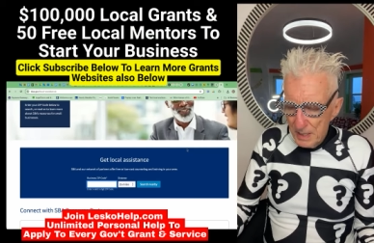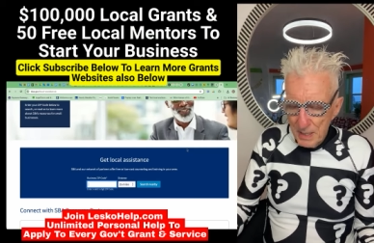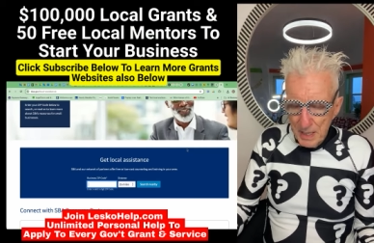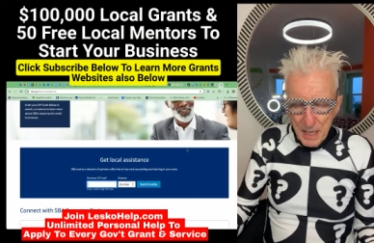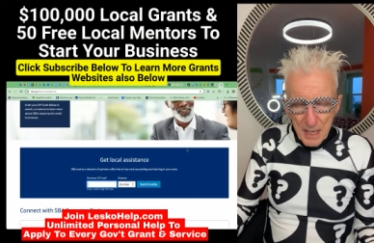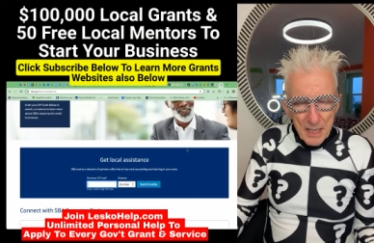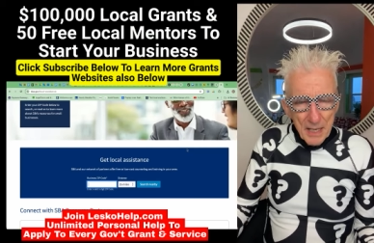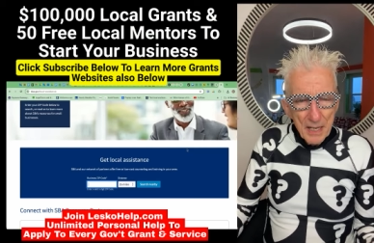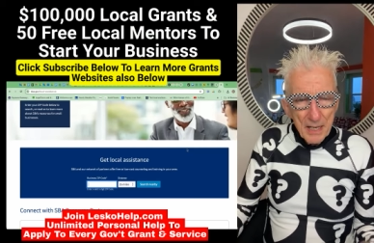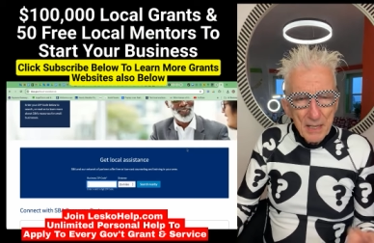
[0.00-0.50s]

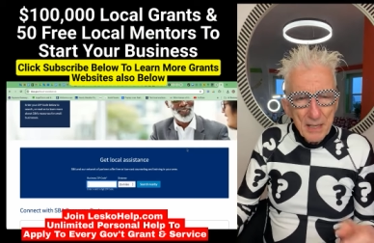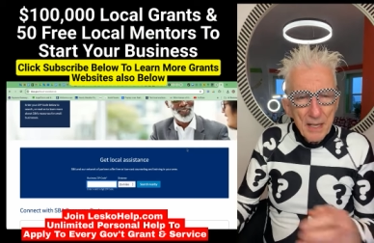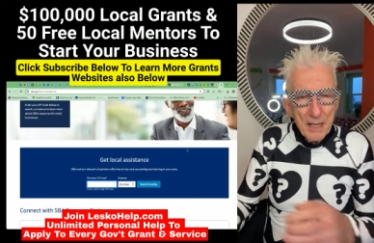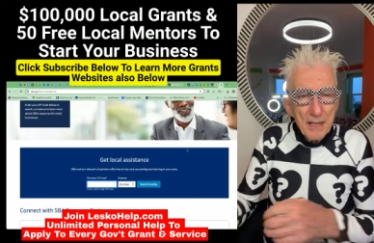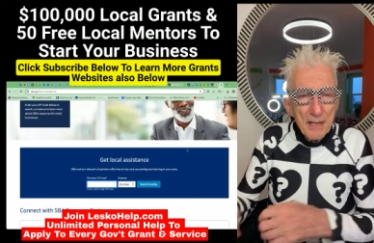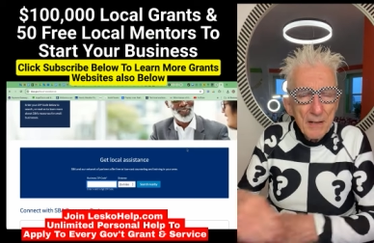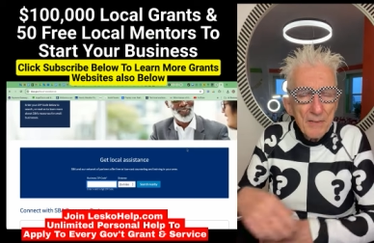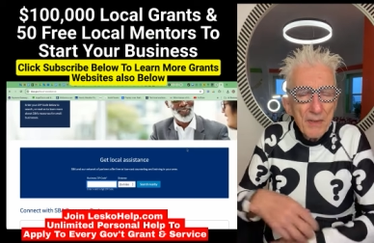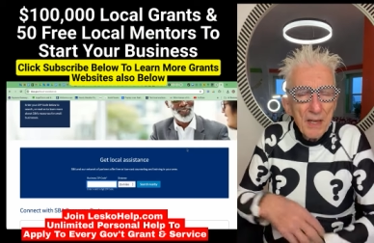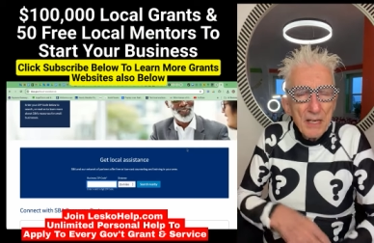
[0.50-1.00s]
uh, and
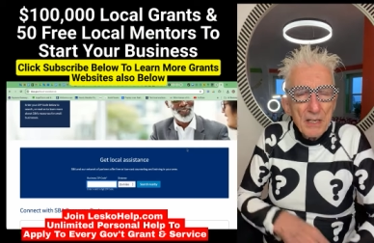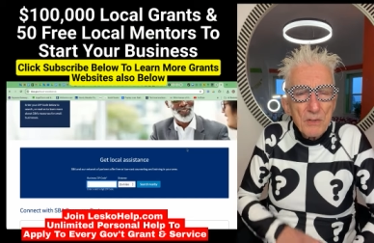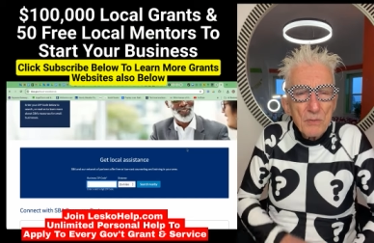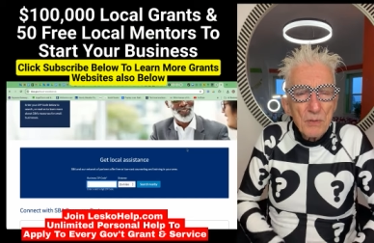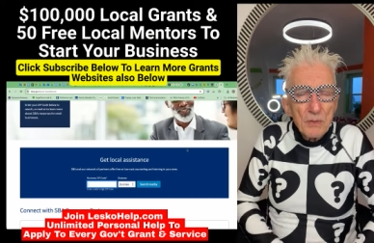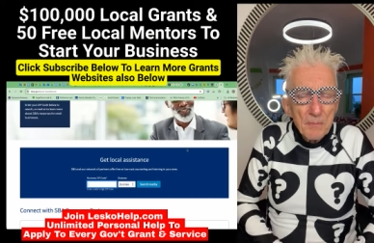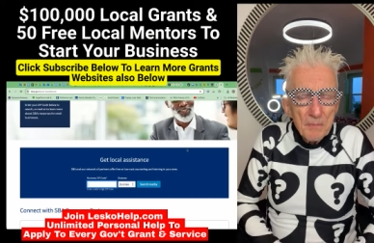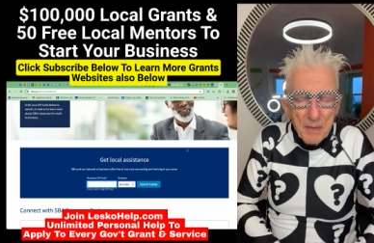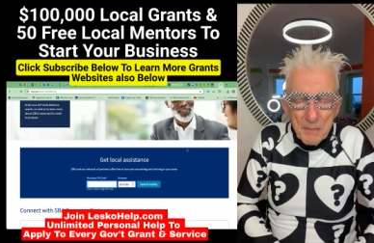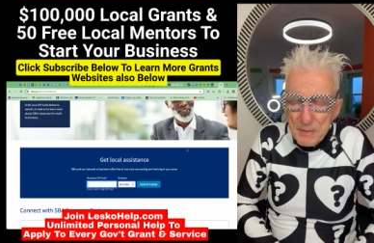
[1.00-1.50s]
and that's
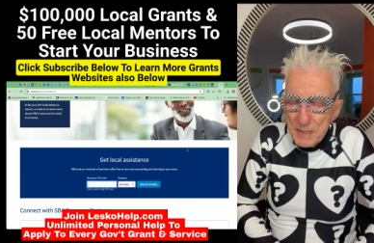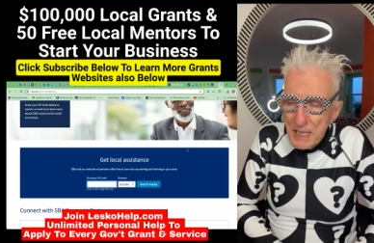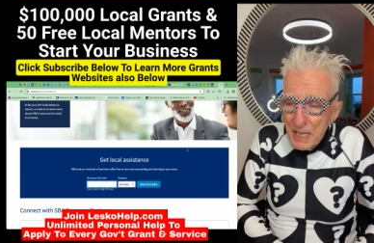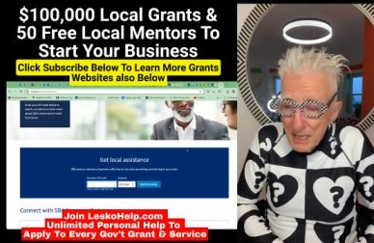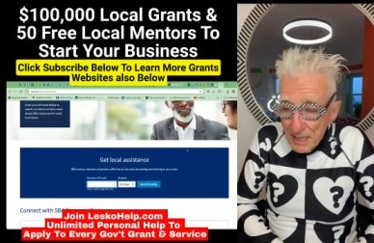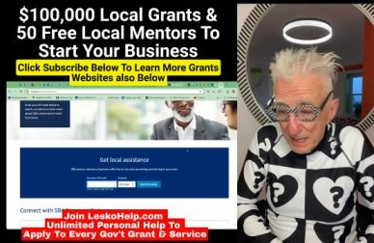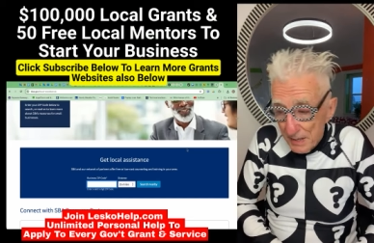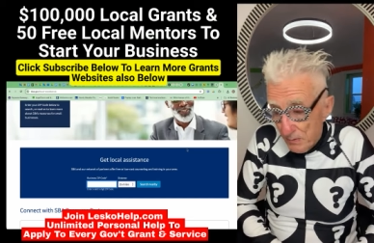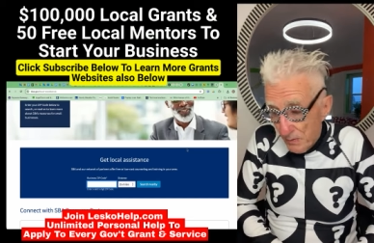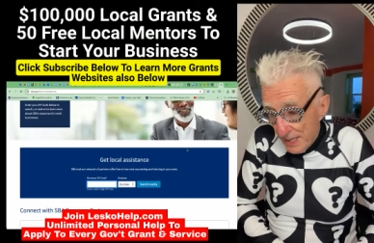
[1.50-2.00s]
what members
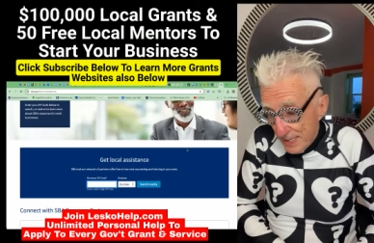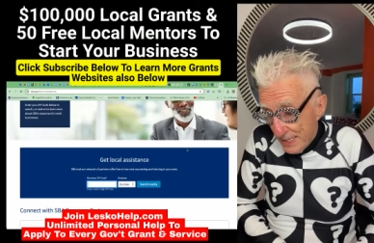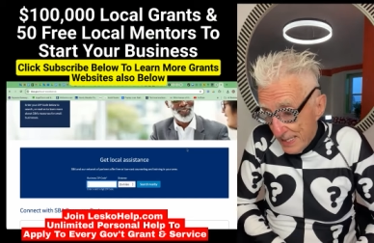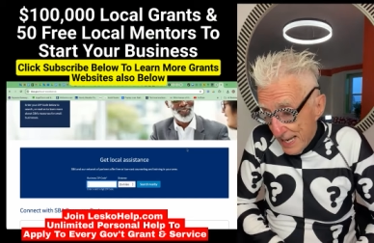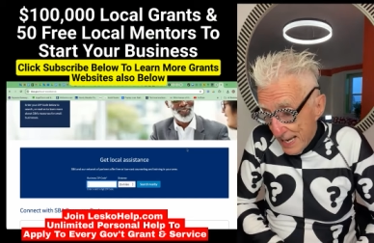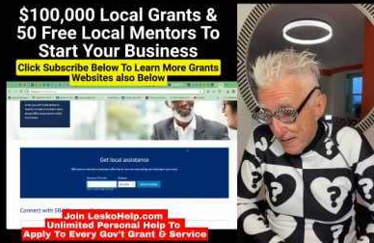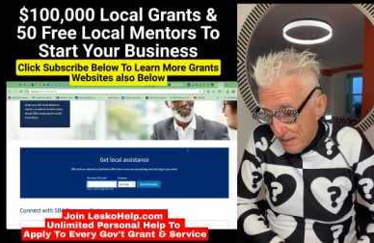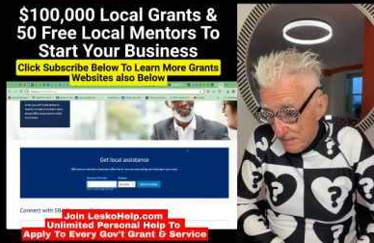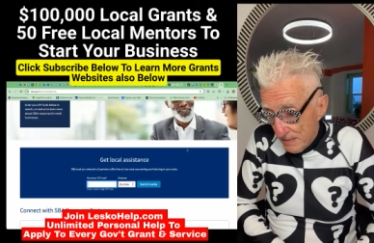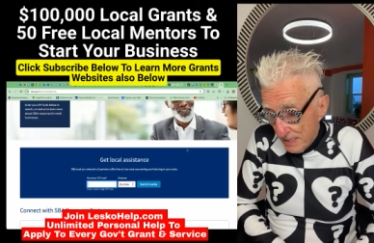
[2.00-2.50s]
like right
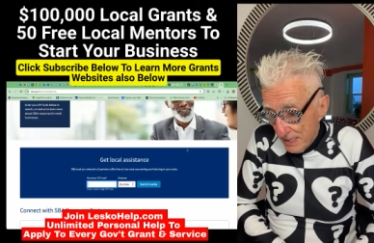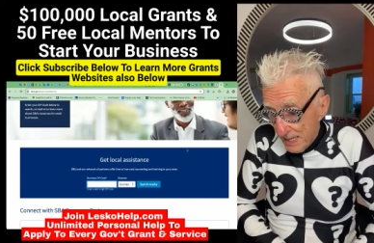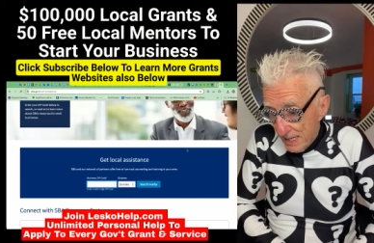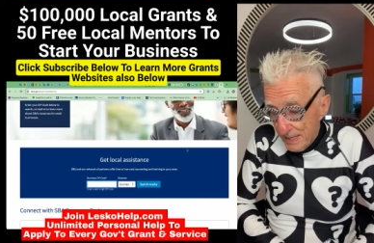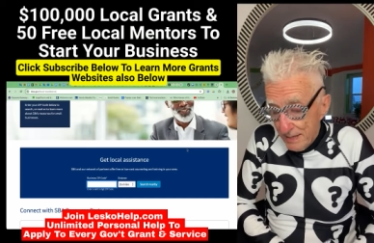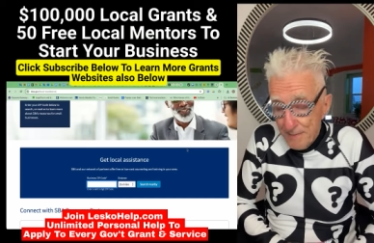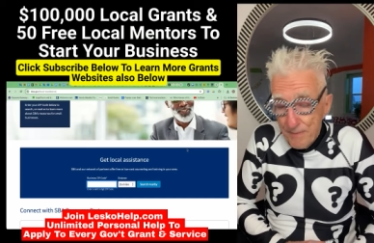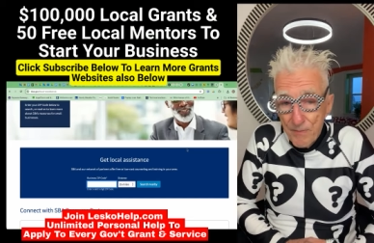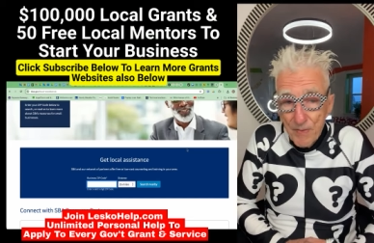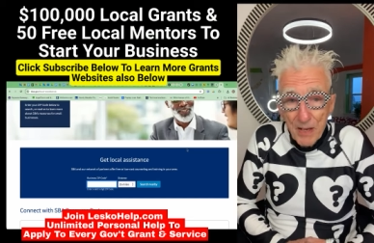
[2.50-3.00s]
now
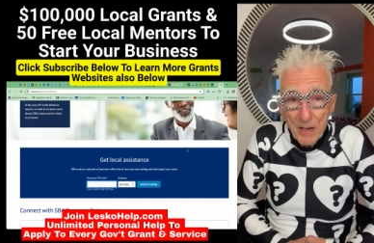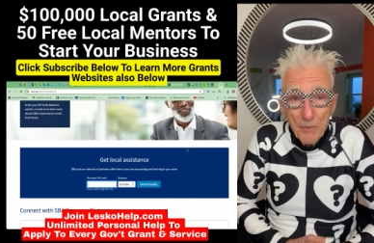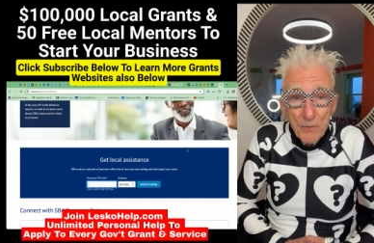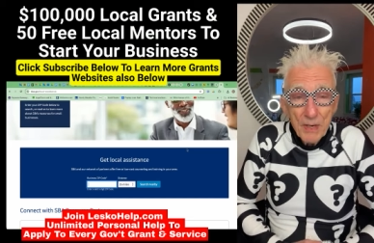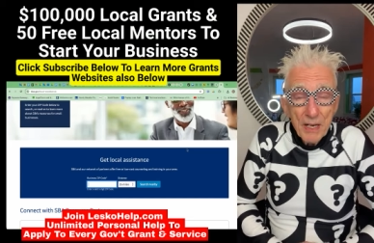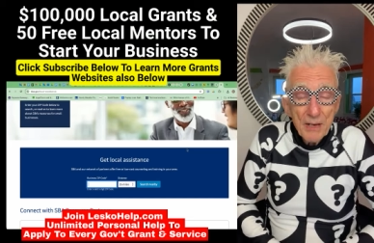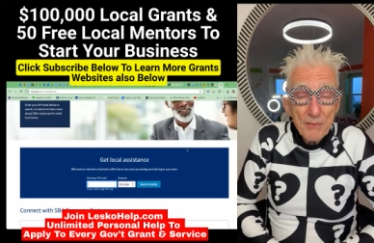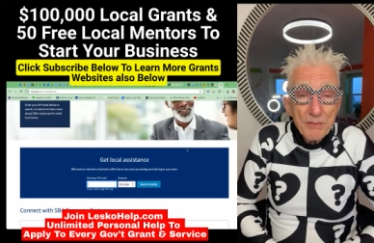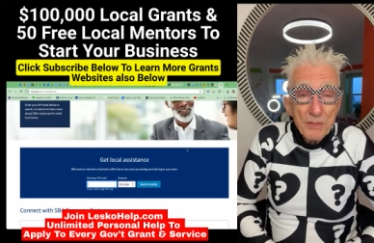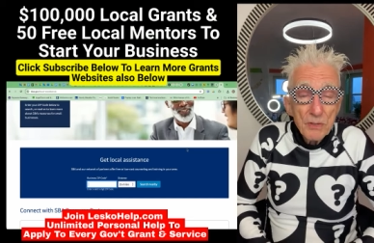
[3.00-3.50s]
today
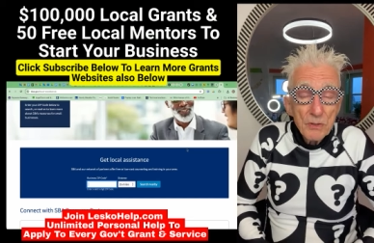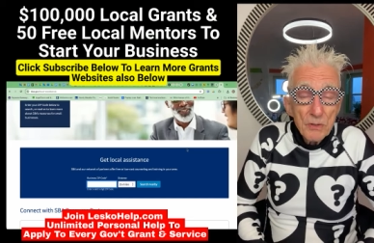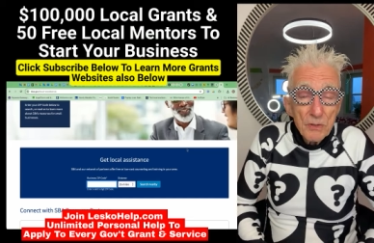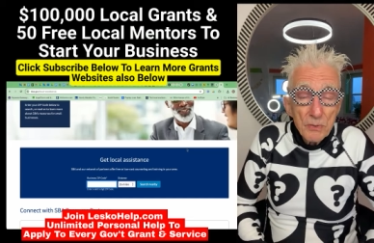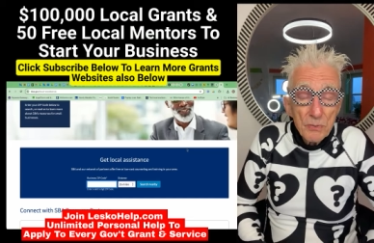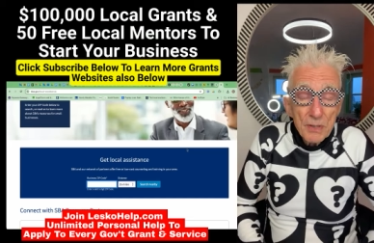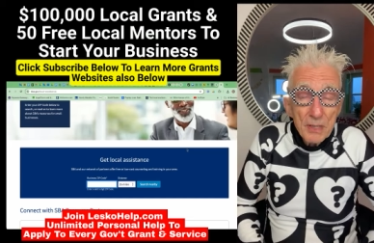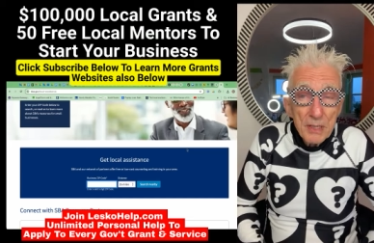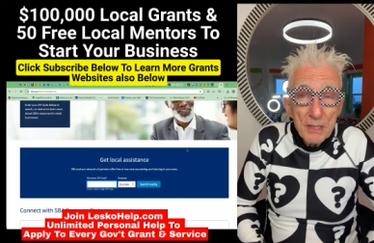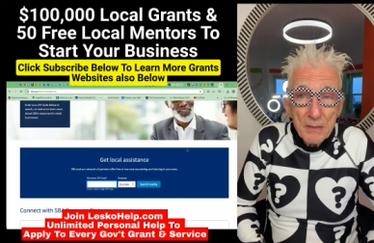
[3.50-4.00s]
we have two
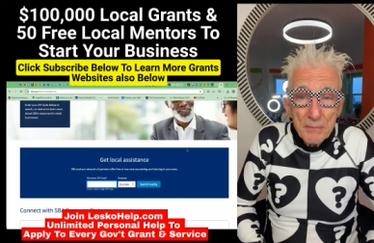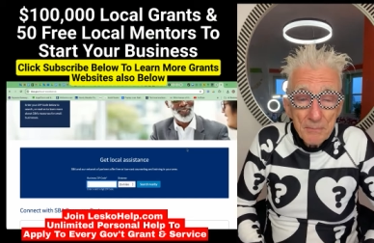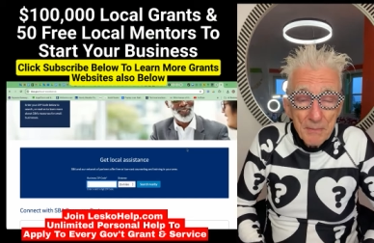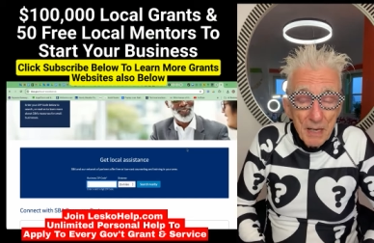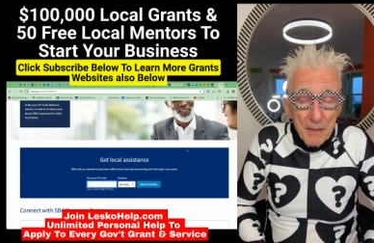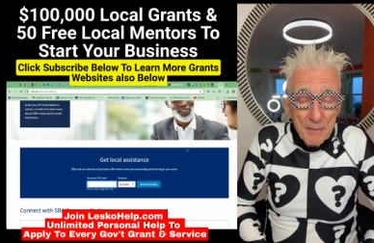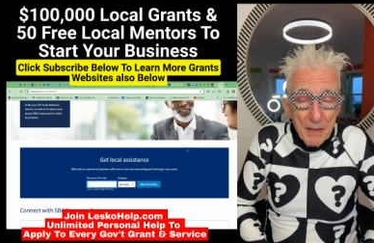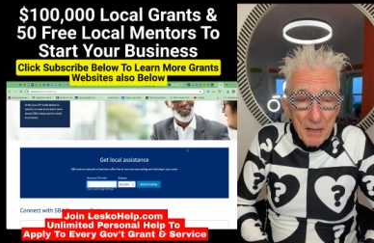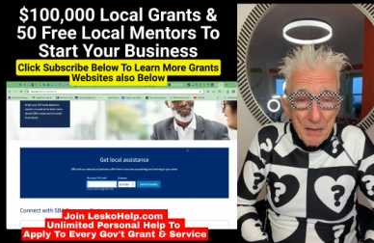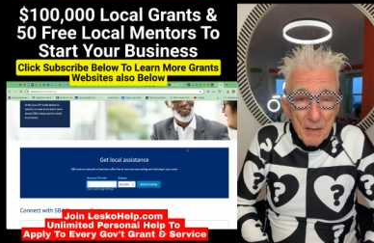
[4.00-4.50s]
three
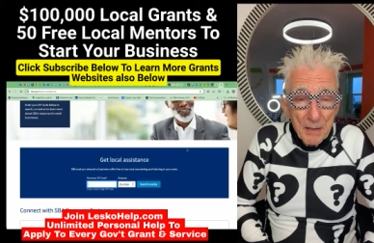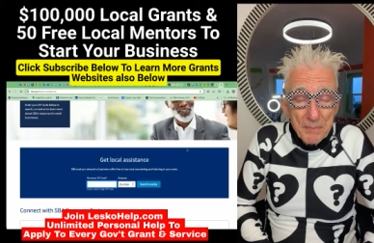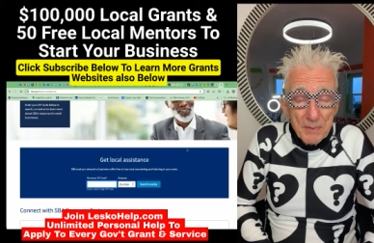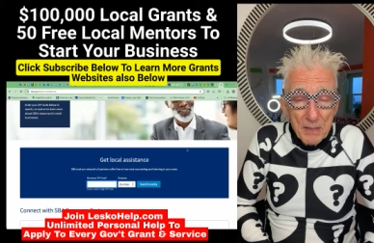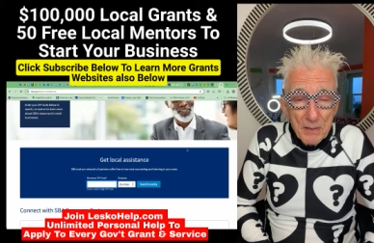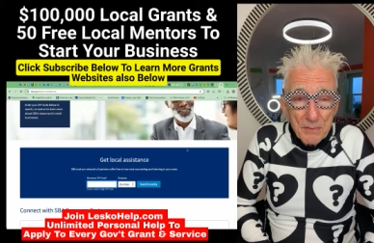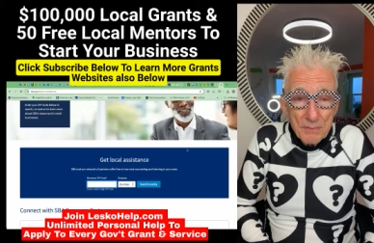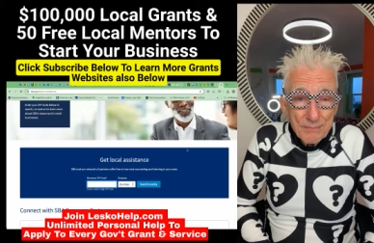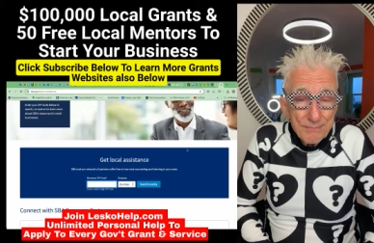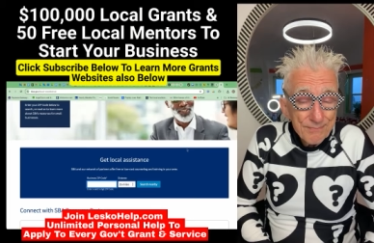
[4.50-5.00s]
I mean, up
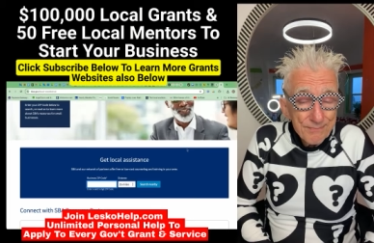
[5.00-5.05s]
to